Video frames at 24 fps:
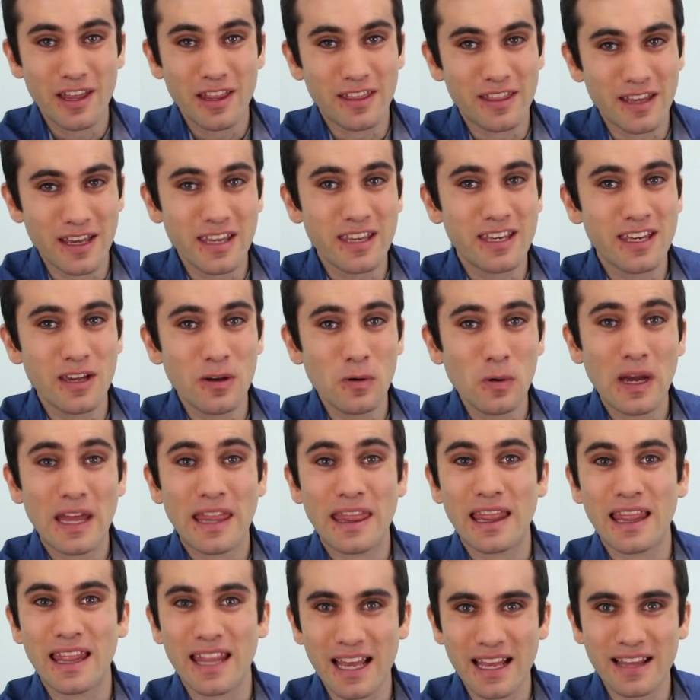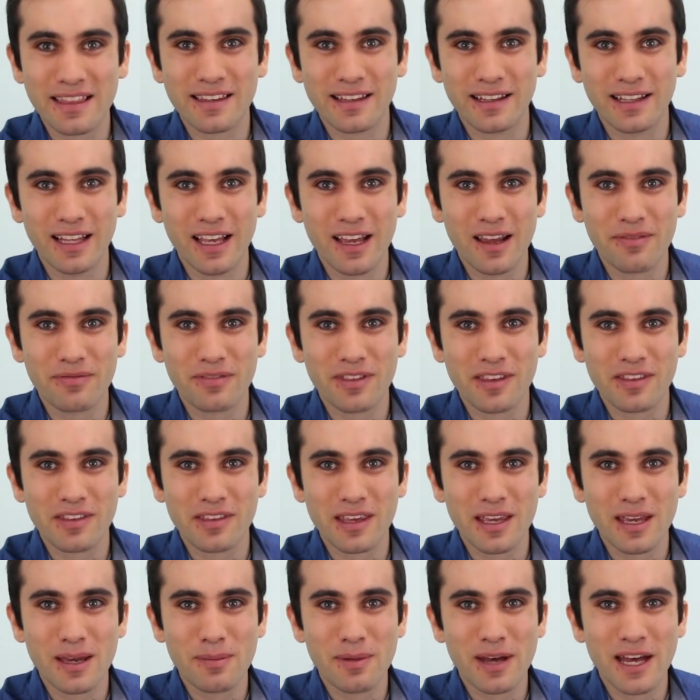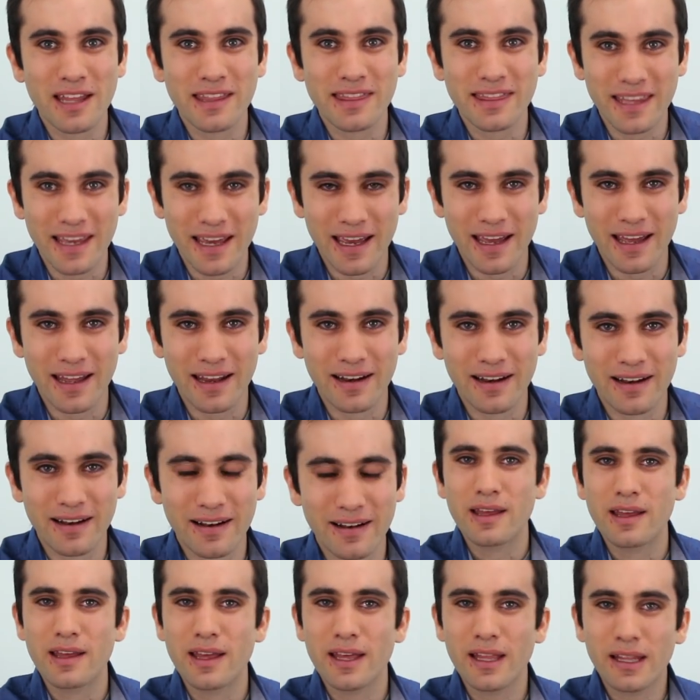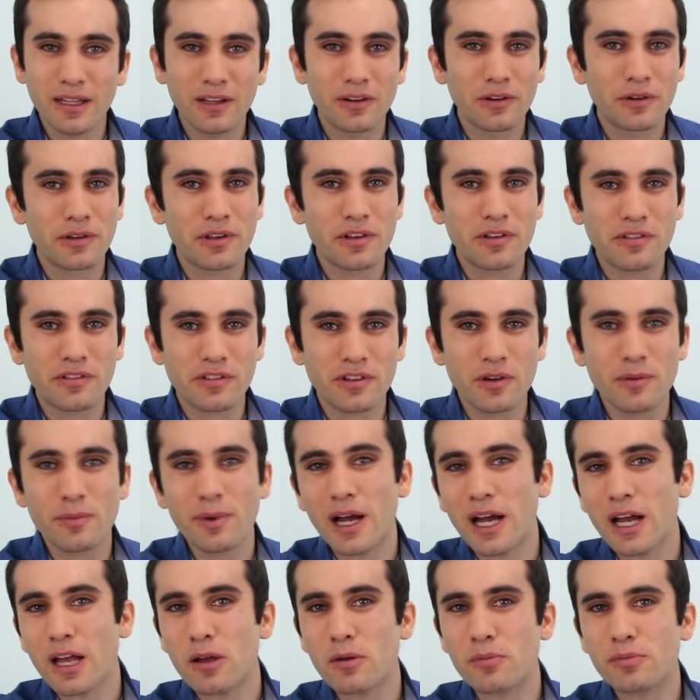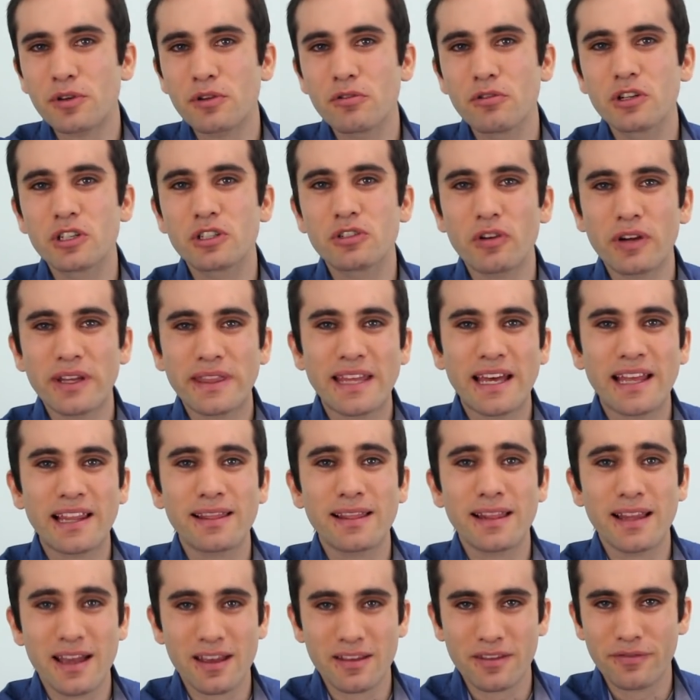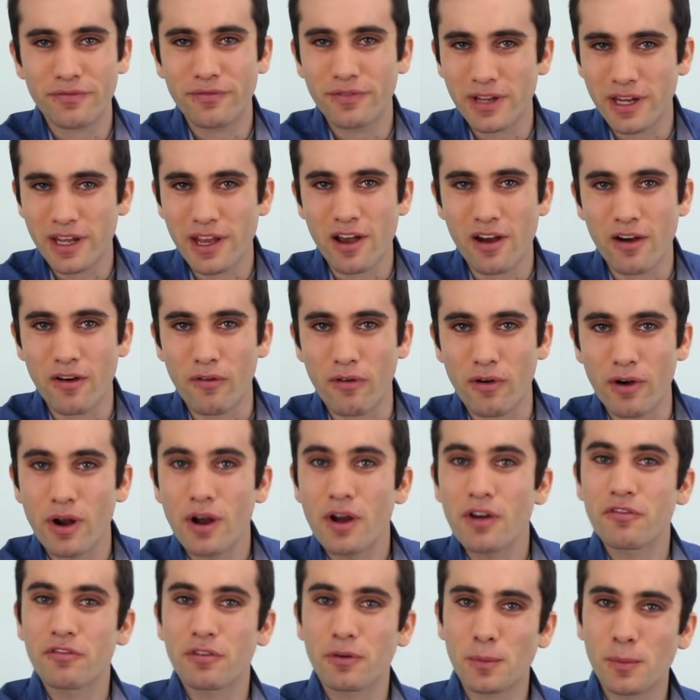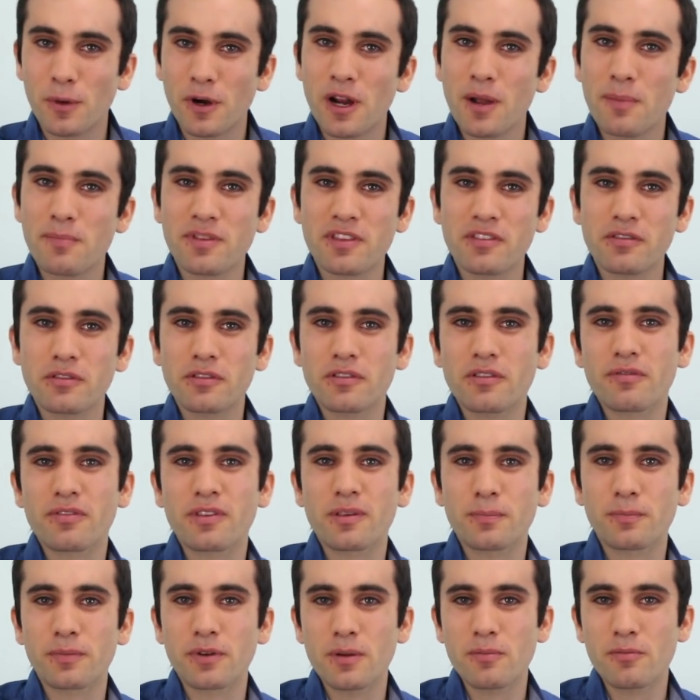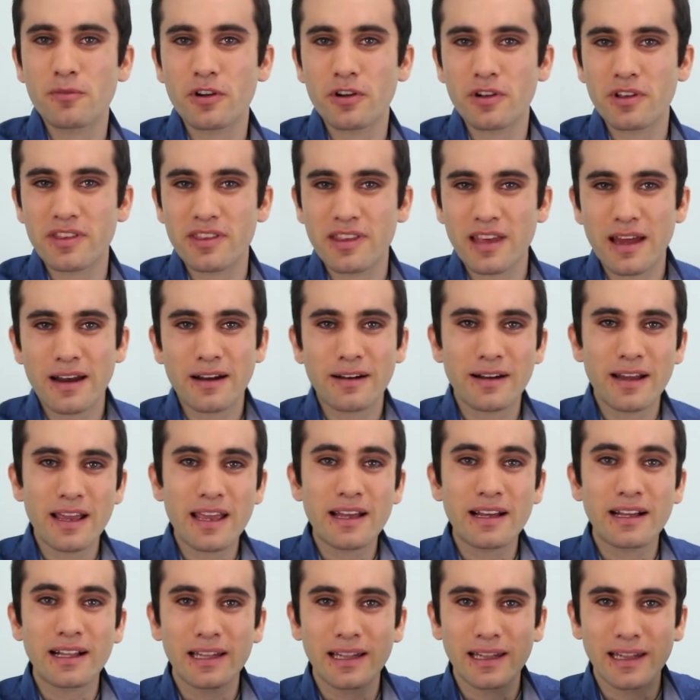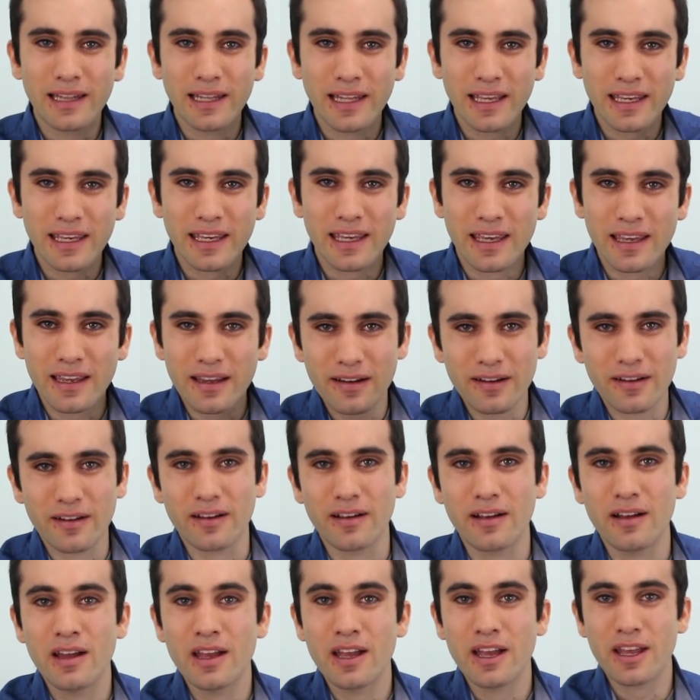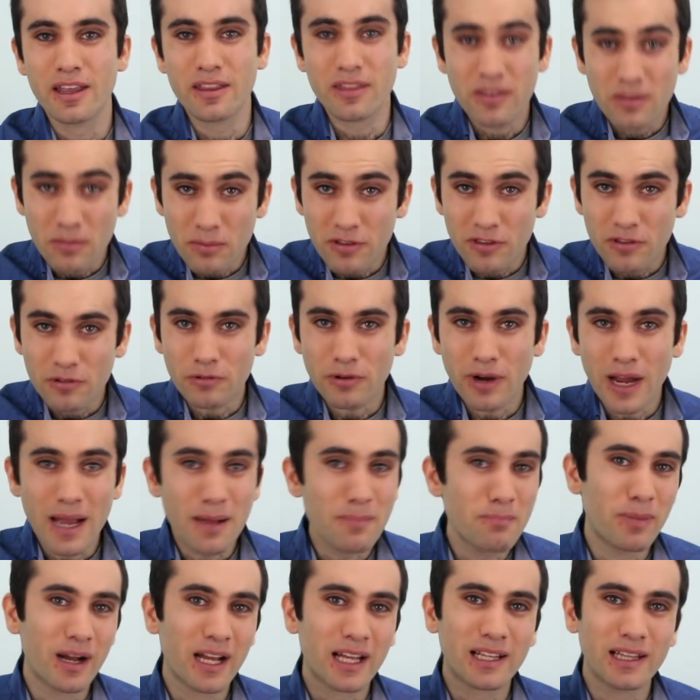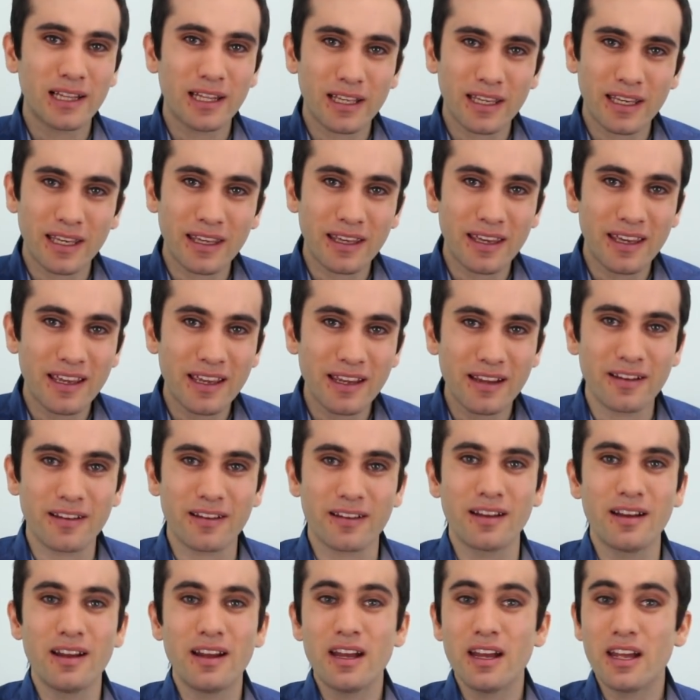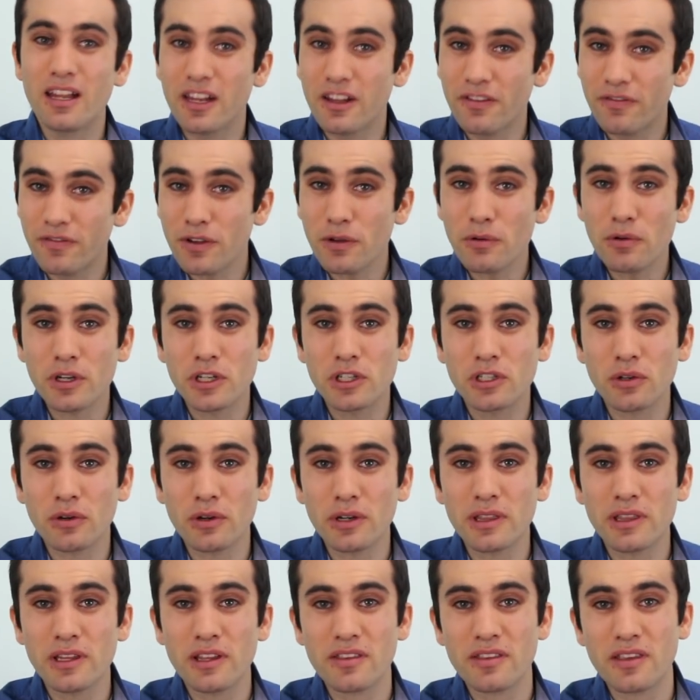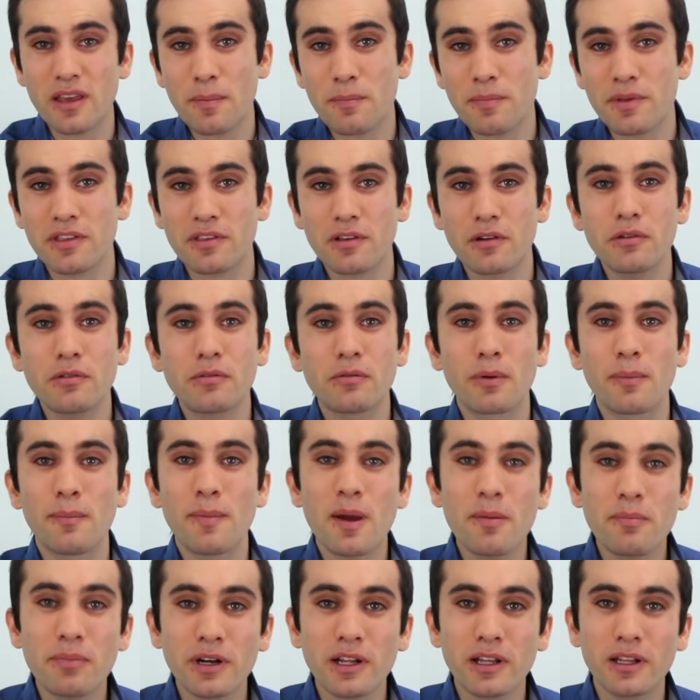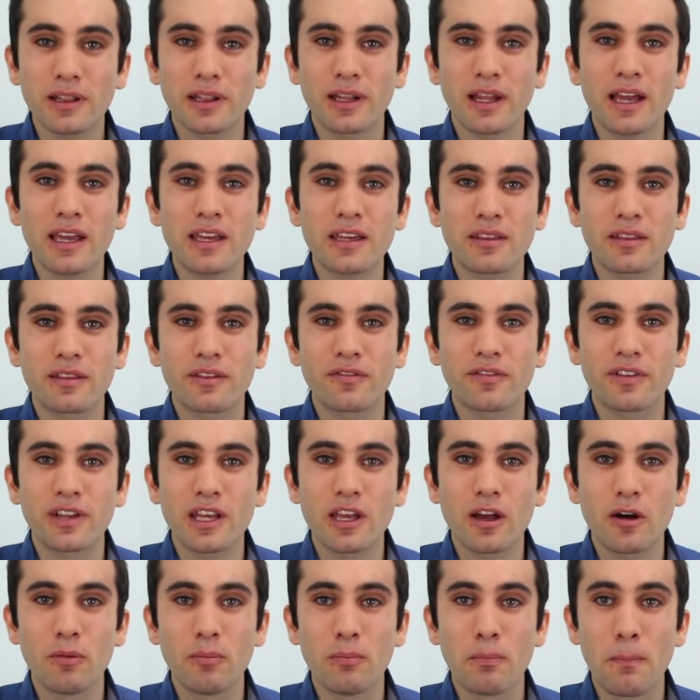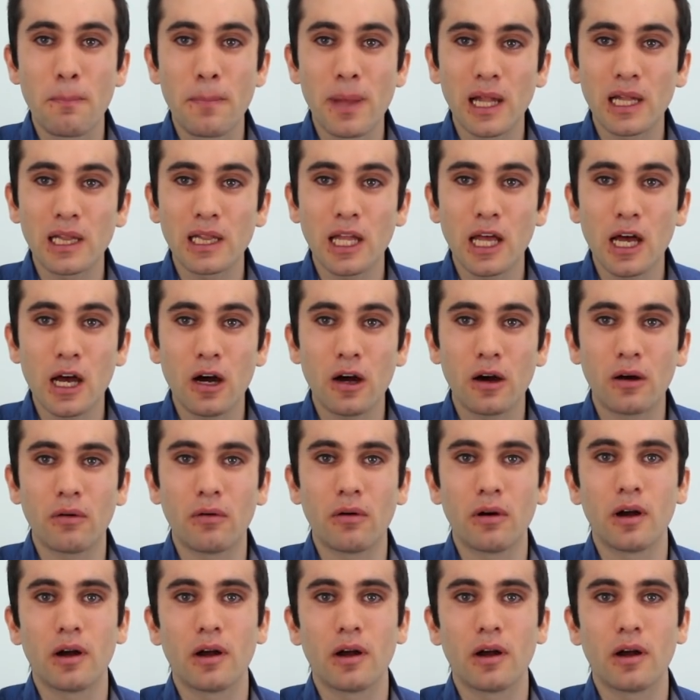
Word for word: Thank you, and that's all I have to say about that." Hello YouTube, I hope you enjoyed that last video. For more episodes of Supreme Court Saturday, click here. And subscribe by clicking here. And if you enjoyed this episode, remember to like the video below.